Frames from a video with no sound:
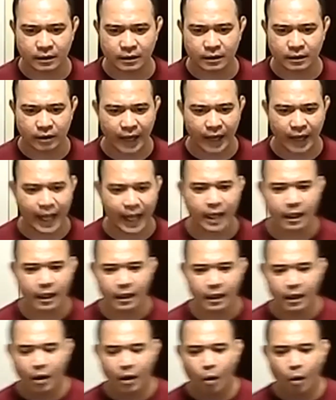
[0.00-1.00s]
Okay,
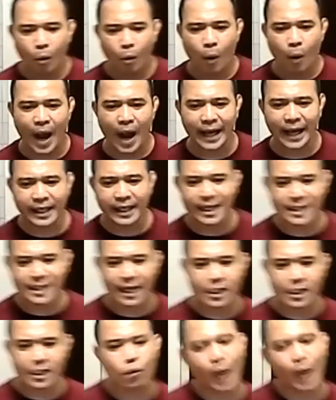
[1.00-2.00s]
why this is
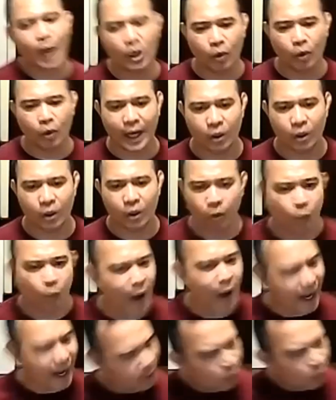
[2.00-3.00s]
Walo Walo?
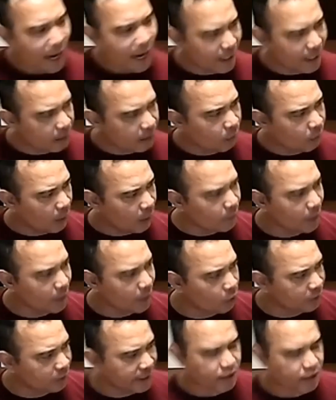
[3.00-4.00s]
Why we call
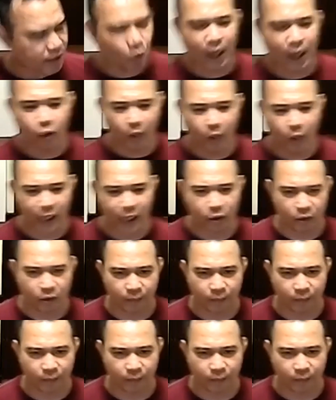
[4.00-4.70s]
this Walo Walo?